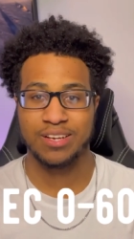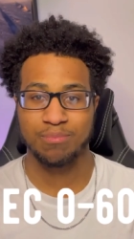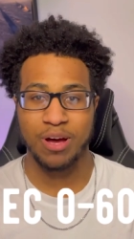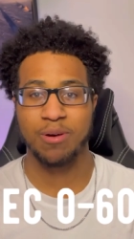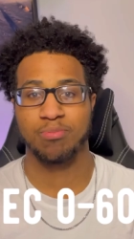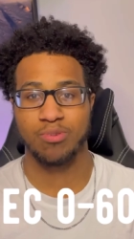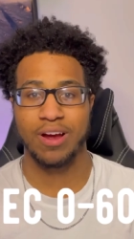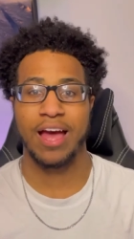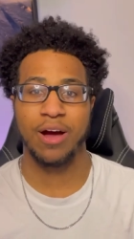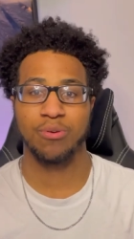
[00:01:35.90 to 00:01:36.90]
mile per
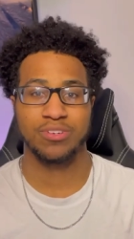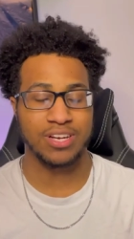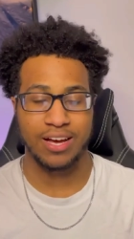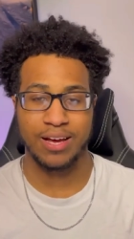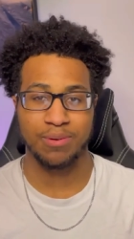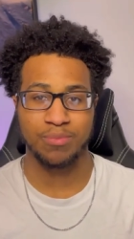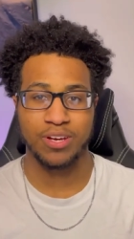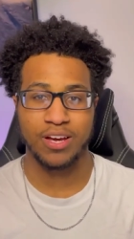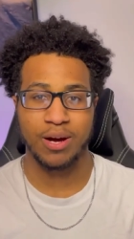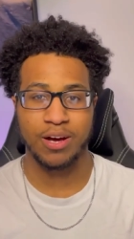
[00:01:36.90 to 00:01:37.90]
hour time,
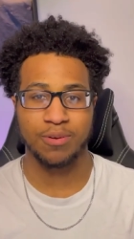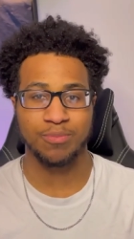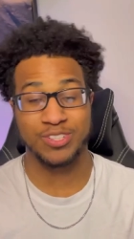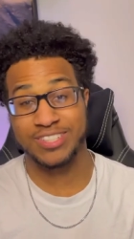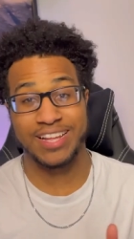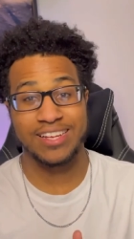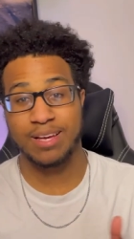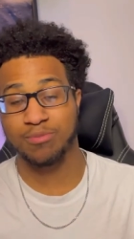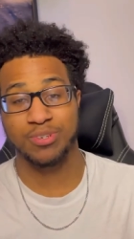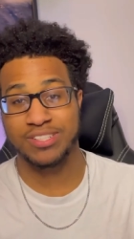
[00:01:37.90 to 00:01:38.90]
um, which at that time,
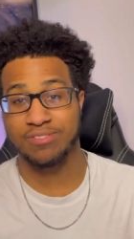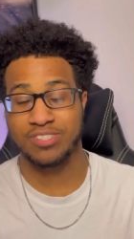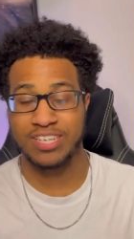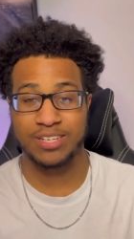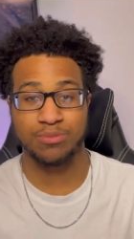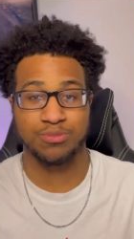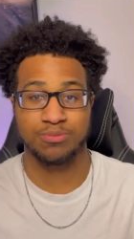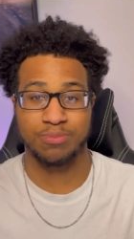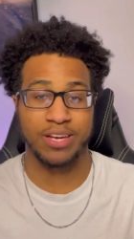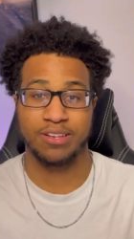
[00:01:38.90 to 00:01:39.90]
2017, which
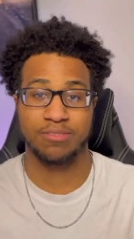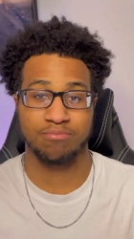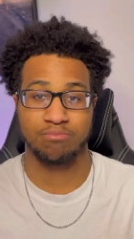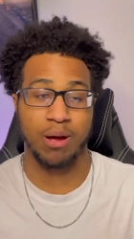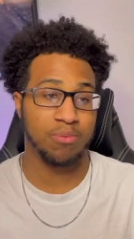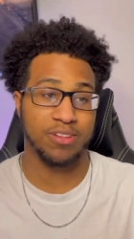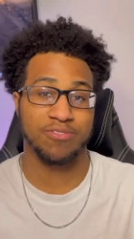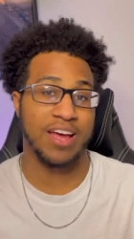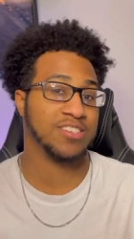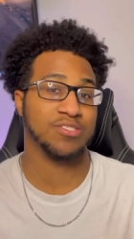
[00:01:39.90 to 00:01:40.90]
would make it probably the
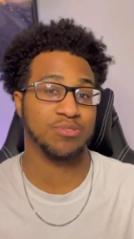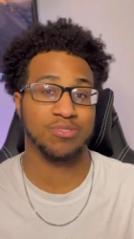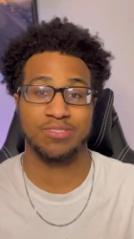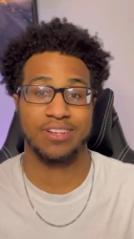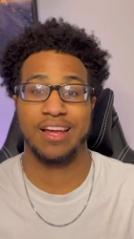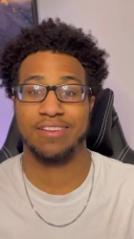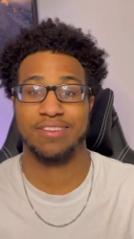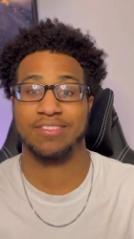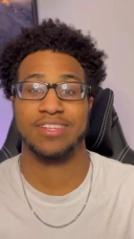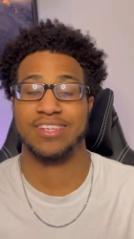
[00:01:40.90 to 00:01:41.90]
fastest or not
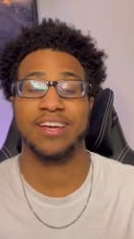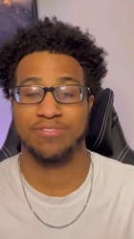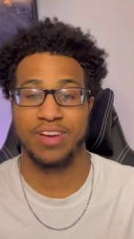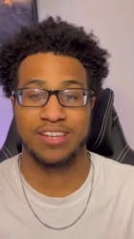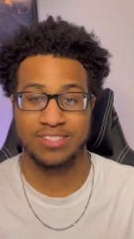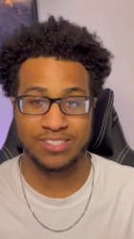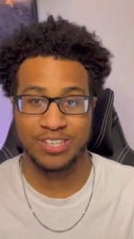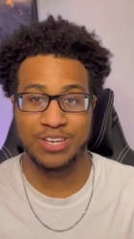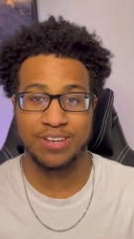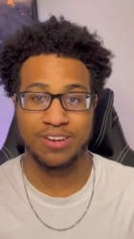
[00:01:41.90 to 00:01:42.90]
the second fastest
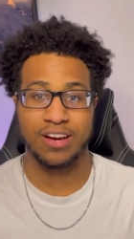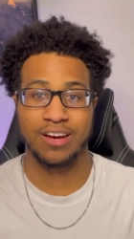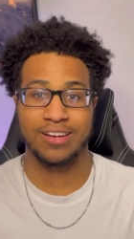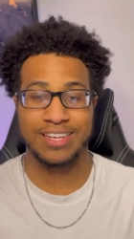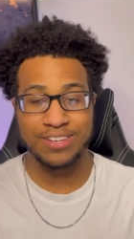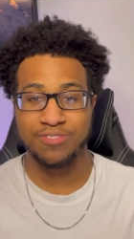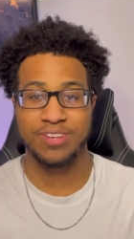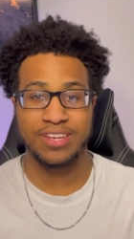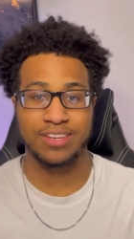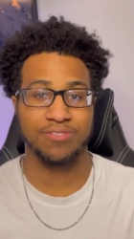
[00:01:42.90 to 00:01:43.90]
uh,
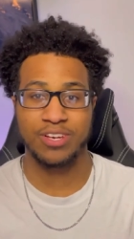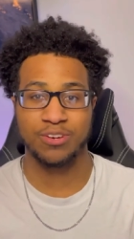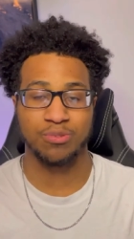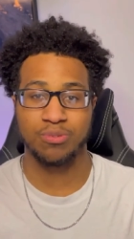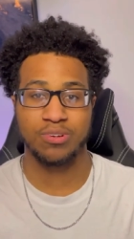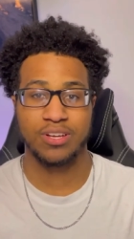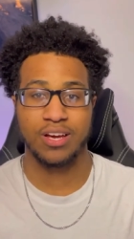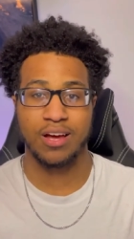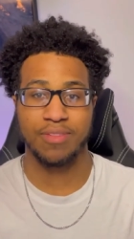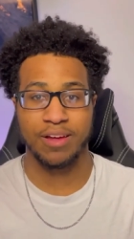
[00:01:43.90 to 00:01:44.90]
EV vehicle
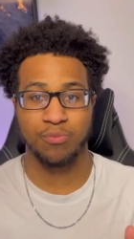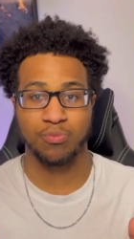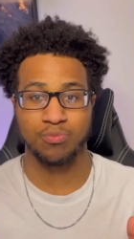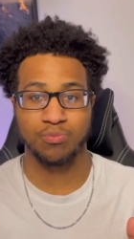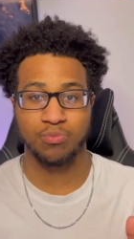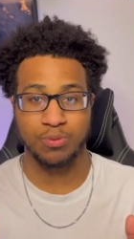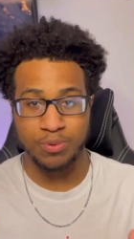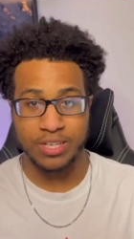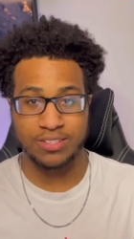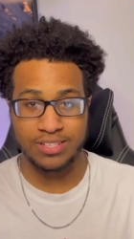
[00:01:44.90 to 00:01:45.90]
um, that would
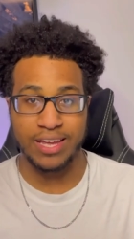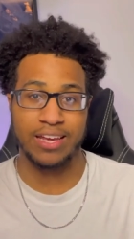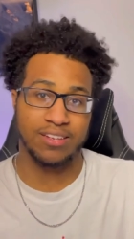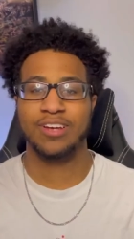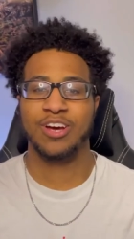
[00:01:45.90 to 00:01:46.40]
be to date.